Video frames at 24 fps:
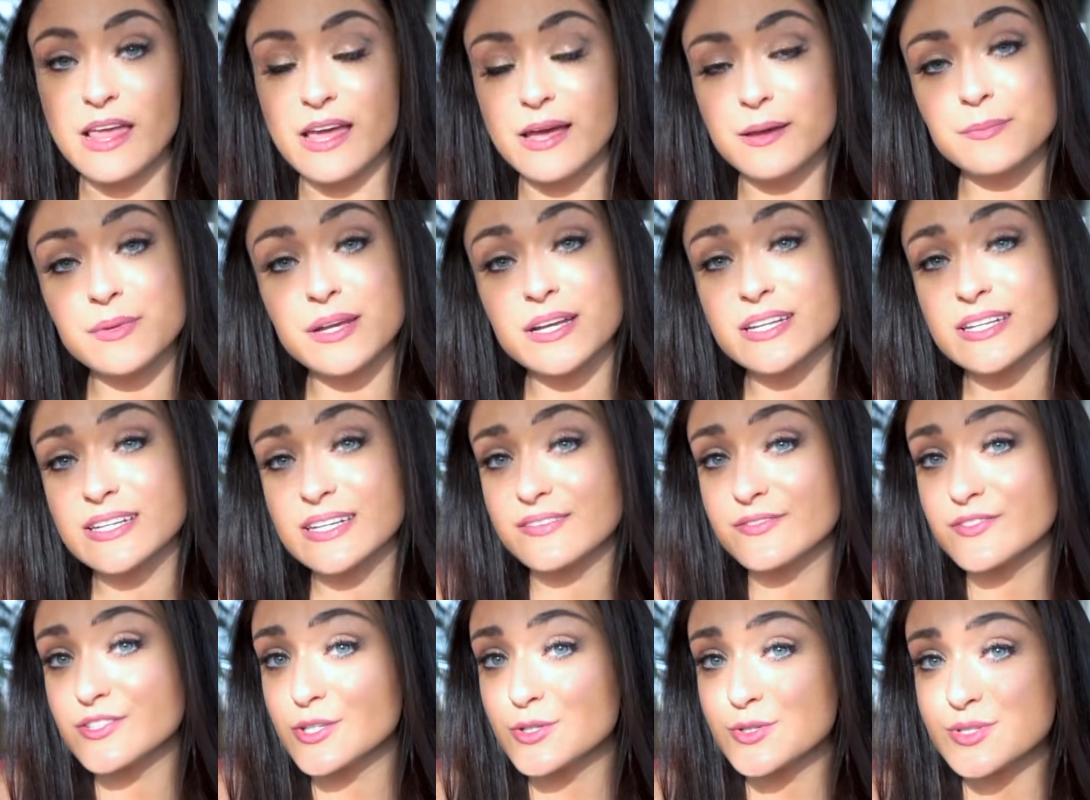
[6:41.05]
I'm not going to
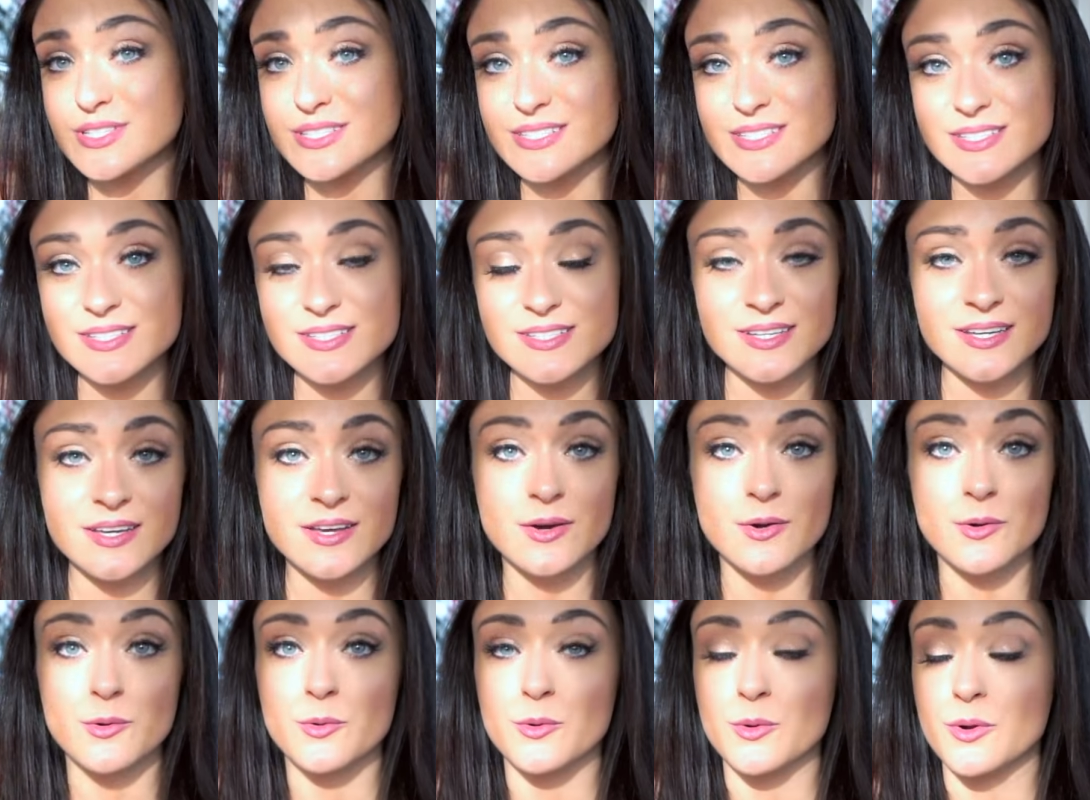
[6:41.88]
give doses
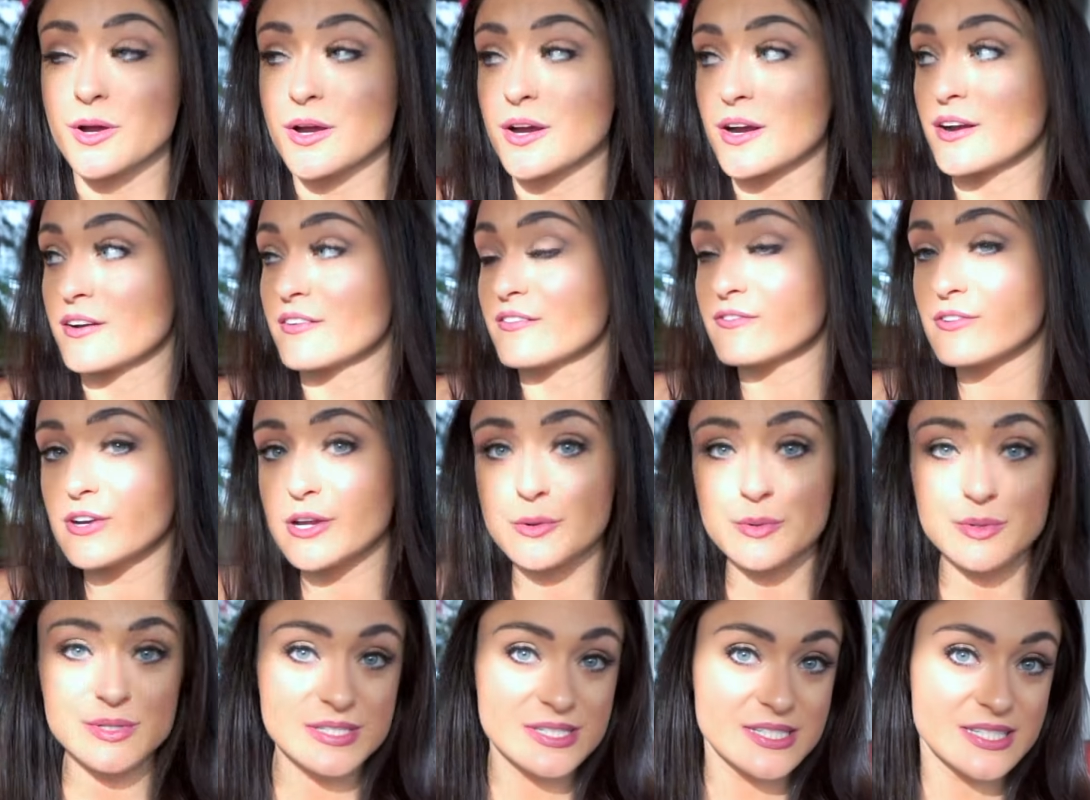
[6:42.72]
or
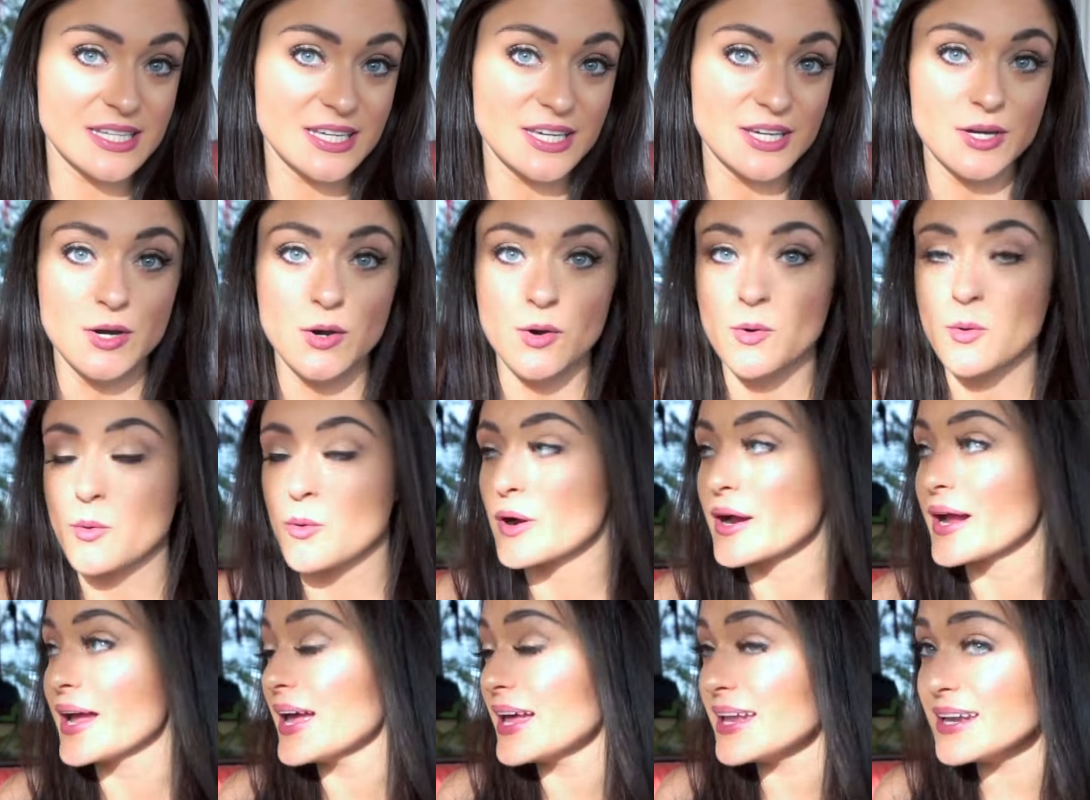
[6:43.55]
frequency
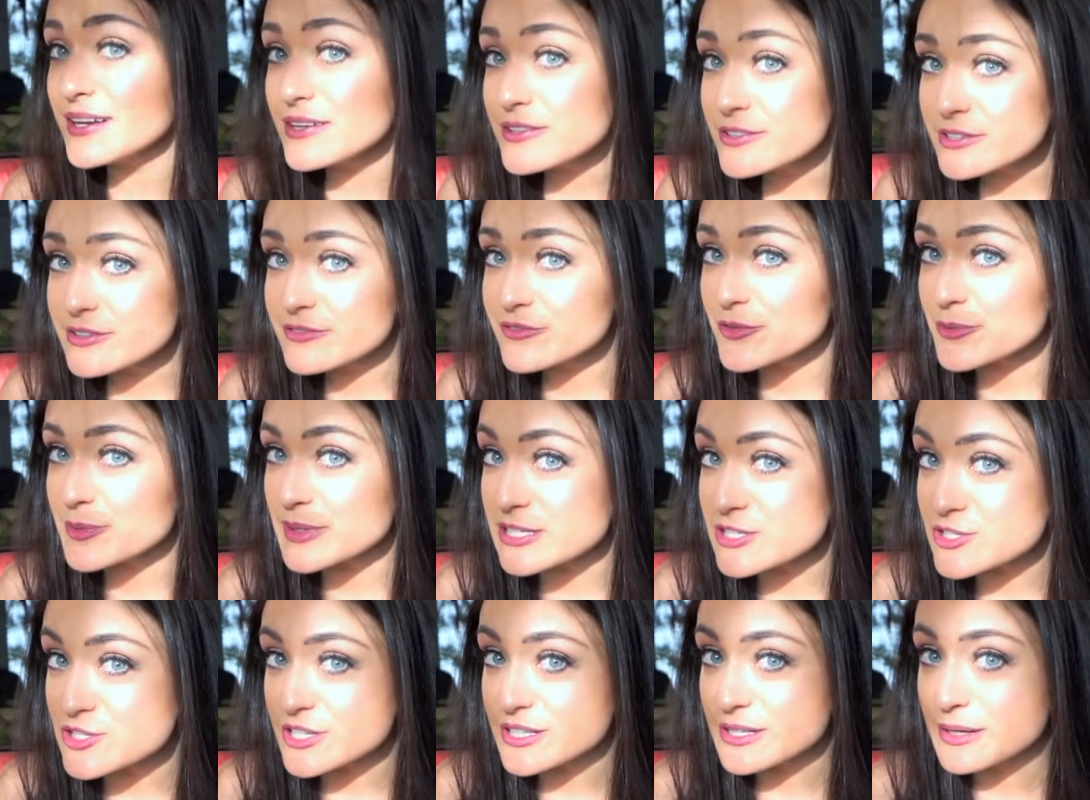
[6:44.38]
or any other
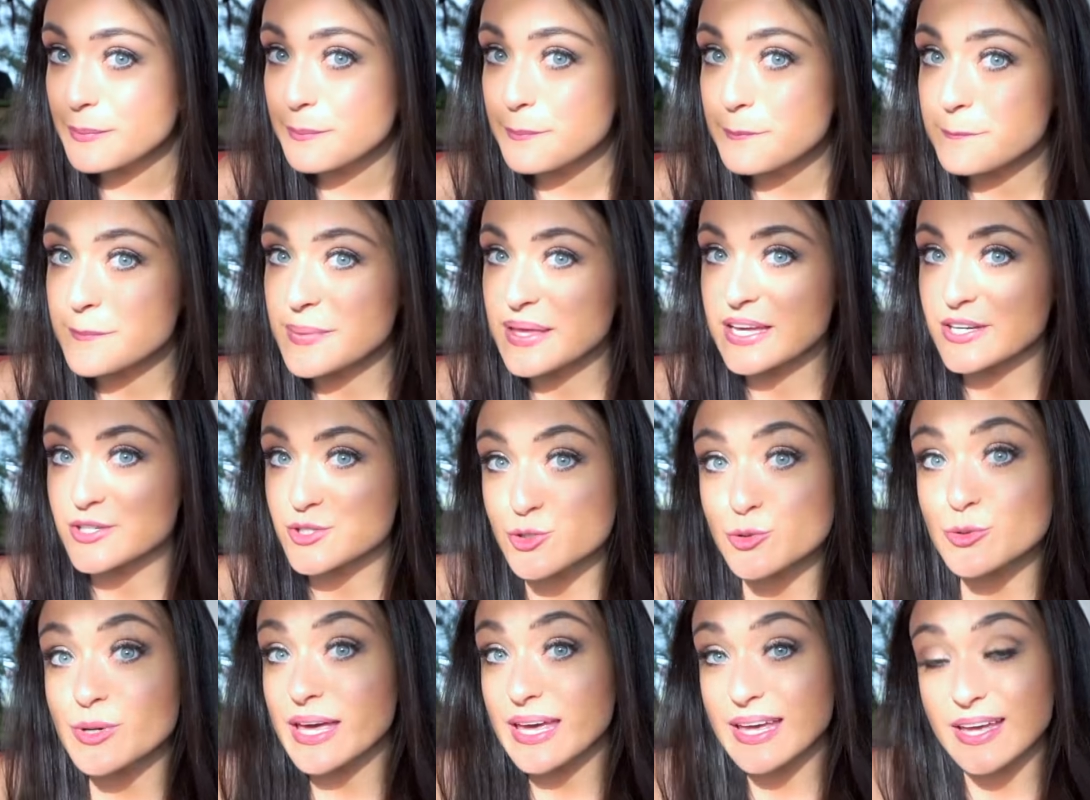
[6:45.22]
information because
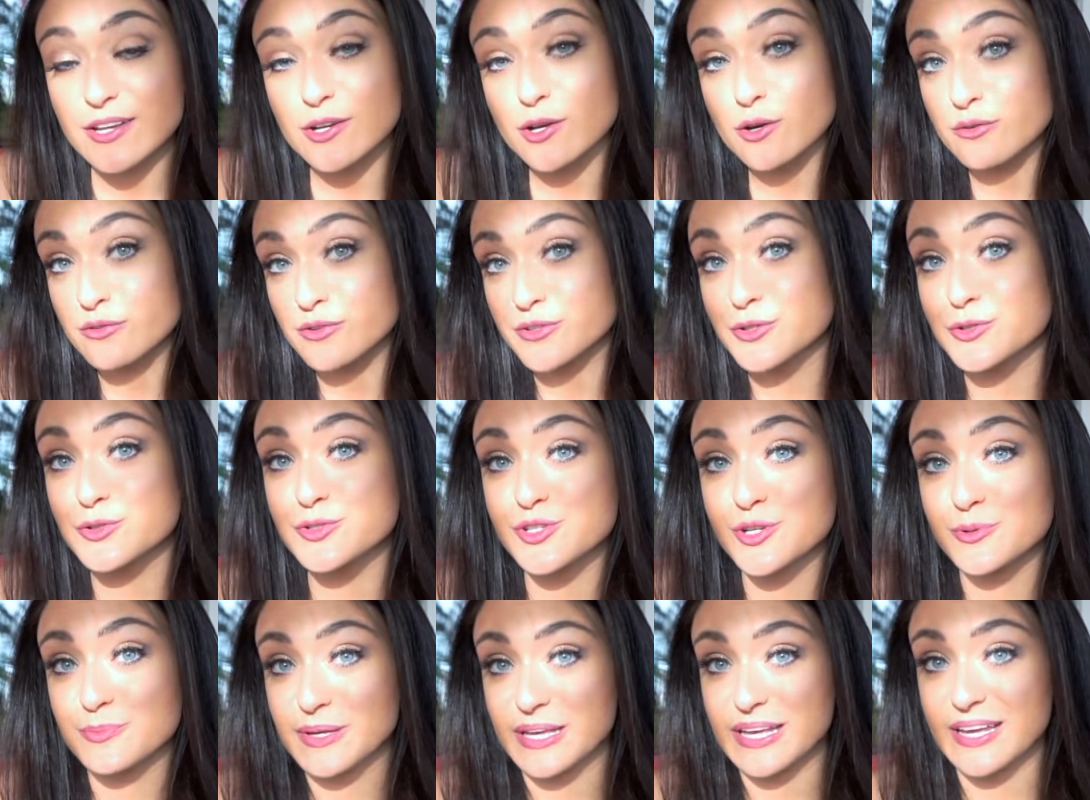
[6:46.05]
you can
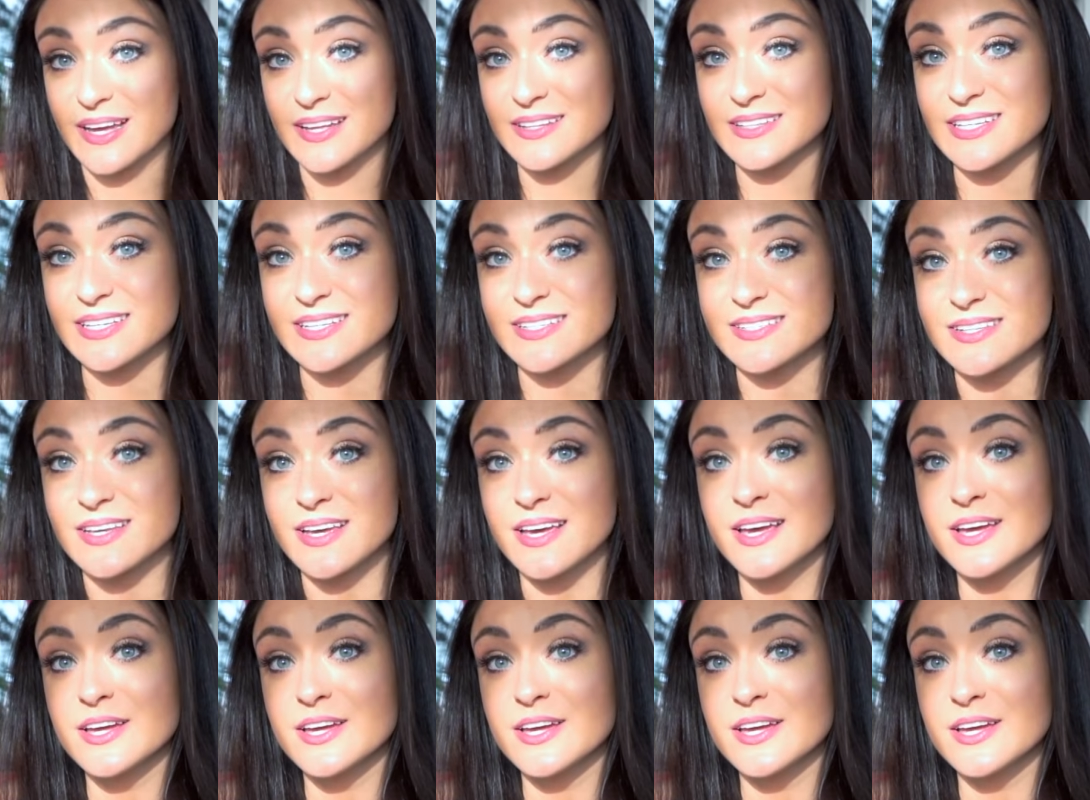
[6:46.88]
overdose your pig on these,